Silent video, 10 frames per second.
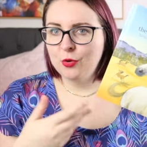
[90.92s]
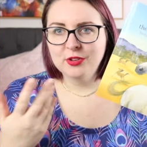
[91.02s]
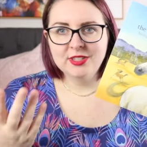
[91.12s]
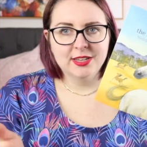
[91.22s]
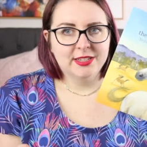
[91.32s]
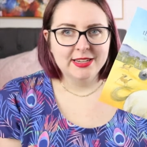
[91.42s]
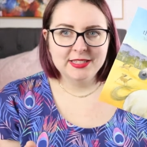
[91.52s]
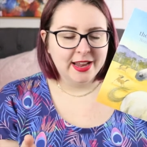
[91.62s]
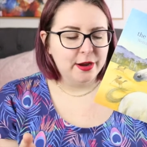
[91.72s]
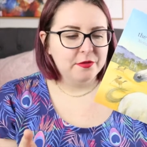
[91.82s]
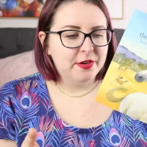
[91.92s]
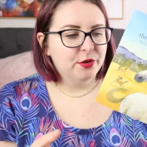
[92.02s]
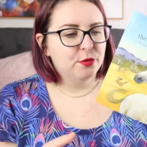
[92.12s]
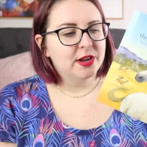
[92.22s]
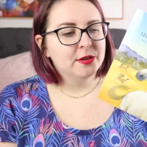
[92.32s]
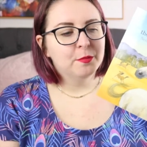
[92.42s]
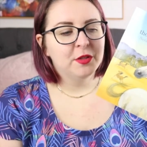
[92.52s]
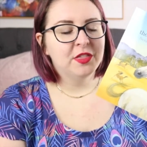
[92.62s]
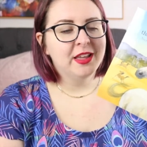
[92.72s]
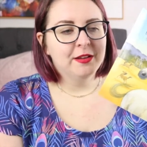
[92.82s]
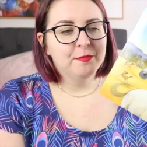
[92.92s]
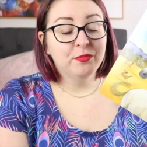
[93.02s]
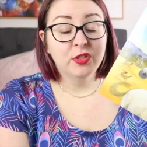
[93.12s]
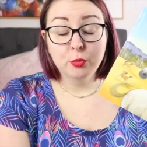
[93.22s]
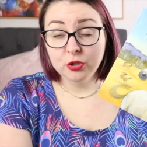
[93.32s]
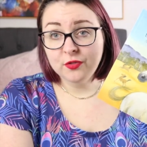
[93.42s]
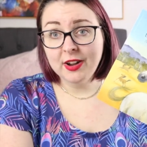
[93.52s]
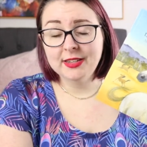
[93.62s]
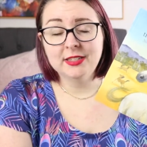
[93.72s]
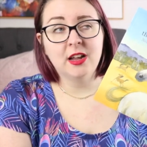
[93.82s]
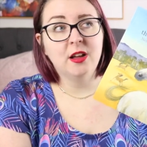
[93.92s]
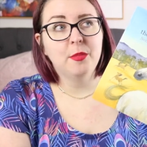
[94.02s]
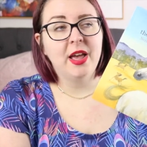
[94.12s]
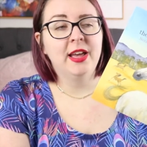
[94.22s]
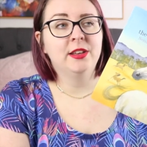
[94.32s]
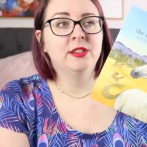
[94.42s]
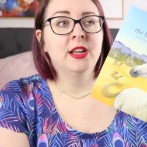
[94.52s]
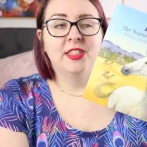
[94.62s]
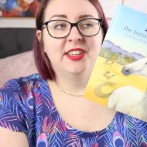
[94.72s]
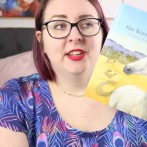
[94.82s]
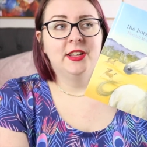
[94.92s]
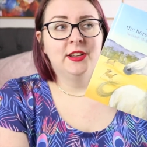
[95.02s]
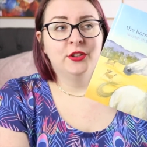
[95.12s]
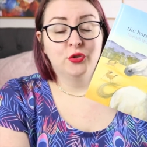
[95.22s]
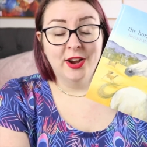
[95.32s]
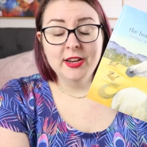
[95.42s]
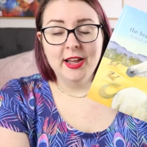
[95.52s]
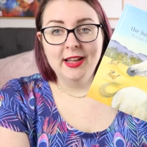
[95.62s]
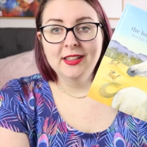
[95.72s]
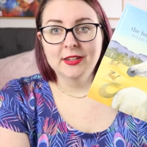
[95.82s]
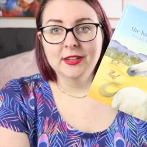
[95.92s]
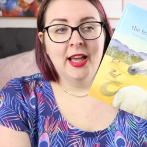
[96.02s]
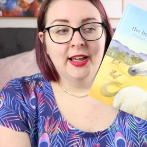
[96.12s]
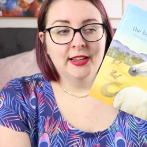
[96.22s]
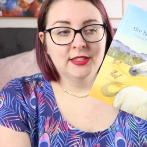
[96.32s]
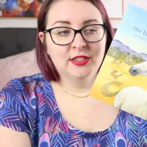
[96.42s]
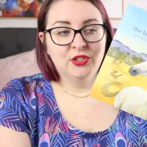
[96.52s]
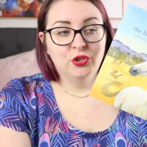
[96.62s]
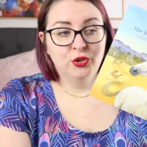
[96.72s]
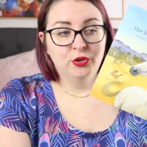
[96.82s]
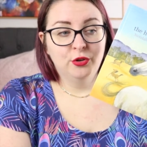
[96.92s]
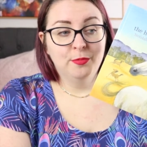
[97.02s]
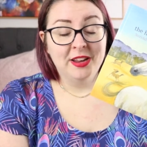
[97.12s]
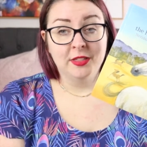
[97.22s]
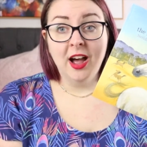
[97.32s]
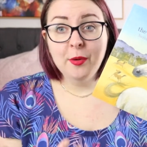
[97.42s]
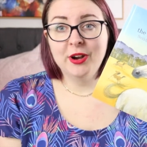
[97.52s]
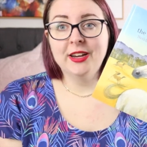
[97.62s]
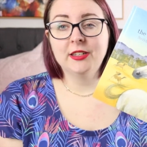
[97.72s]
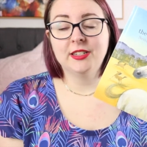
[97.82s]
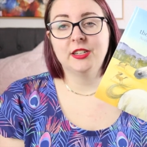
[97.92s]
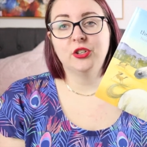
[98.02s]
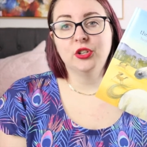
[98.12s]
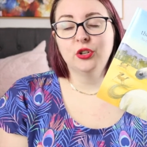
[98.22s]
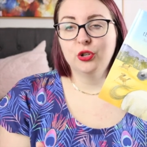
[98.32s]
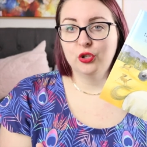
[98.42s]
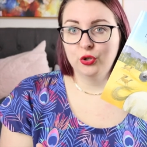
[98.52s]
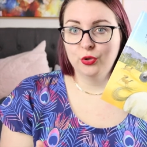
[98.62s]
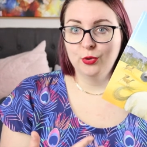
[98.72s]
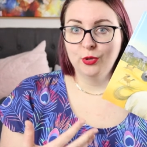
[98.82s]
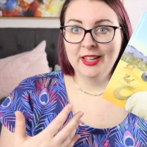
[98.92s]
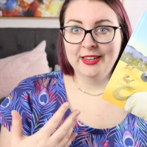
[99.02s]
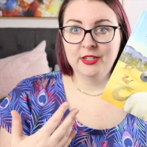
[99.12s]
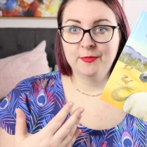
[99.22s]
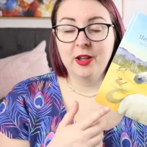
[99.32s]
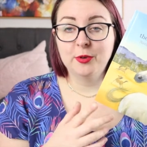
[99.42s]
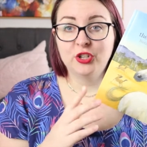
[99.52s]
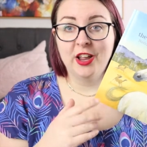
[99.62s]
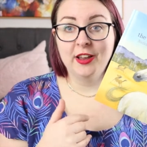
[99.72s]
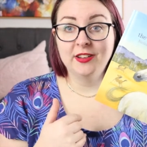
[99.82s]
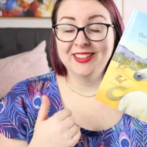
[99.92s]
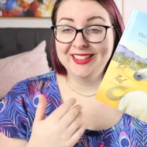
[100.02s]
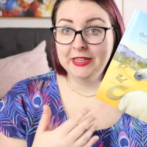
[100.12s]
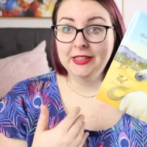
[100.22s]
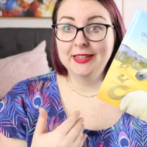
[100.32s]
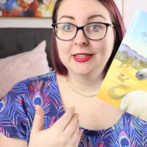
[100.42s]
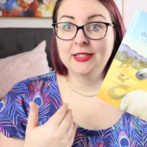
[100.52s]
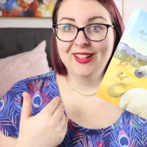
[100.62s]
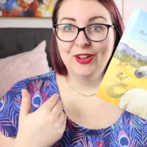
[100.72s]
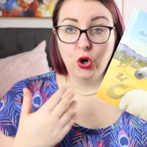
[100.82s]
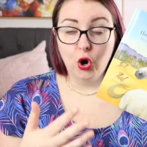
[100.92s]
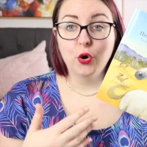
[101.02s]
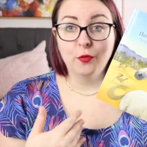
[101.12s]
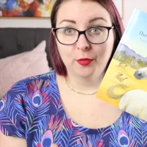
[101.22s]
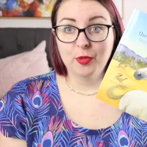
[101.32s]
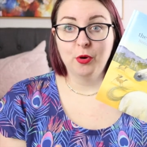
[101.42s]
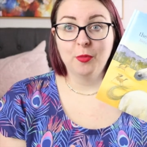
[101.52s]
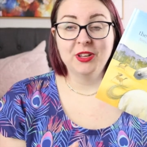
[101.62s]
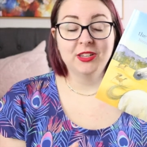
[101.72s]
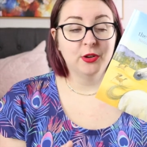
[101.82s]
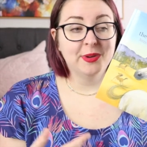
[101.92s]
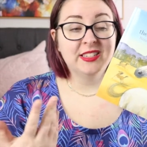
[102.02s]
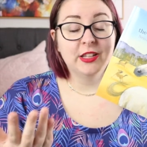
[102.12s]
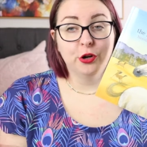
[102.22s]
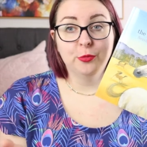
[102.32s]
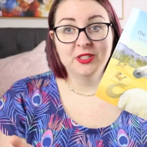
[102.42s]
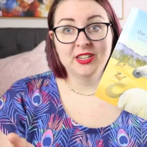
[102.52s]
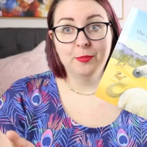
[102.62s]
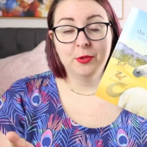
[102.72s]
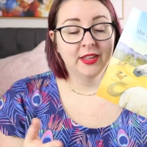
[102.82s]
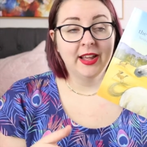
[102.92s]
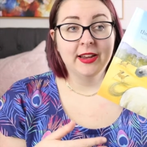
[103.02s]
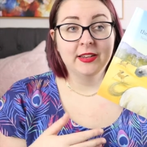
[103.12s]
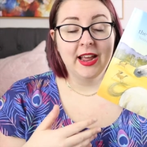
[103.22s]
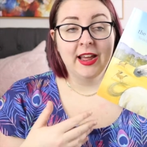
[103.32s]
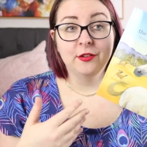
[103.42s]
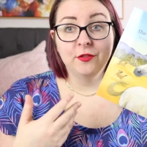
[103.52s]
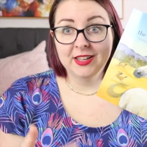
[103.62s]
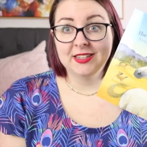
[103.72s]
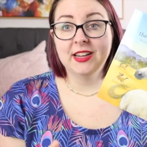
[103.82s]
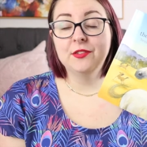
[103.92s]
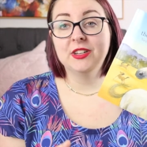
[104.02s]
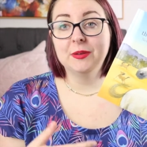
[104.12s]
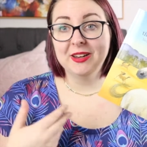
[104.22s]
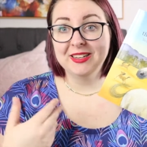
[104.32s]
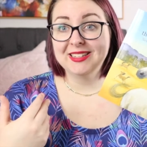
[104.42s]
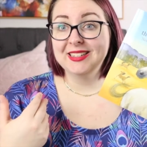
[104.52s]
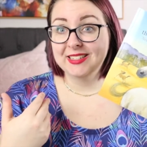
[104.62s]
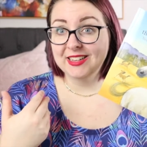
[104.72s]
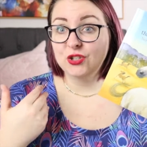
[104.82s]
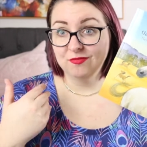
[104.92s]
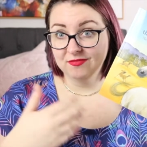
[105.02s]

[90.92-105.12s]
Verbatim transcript: horse that takes care of everyone. But then the bushfires come and the trainer Alan has to make the heartbreaking decision to let Fabish and the yearlings go from the property. So basically opens up the gate and for their safety basically says,